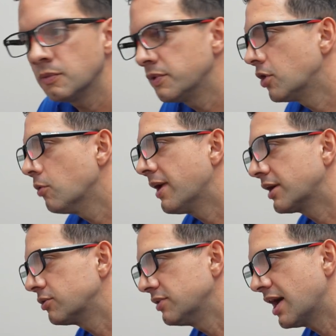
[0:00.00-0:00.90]
we go
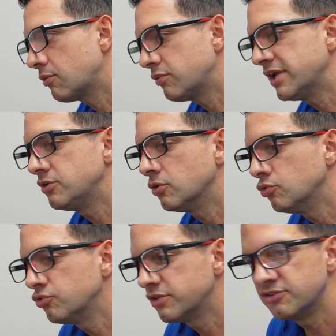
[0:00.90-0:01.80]
back to that
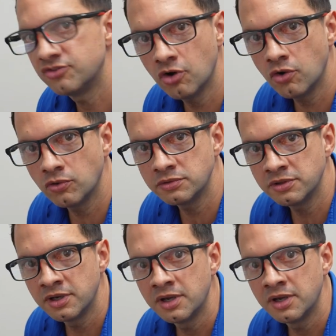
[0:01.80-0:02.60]
radiolucent zone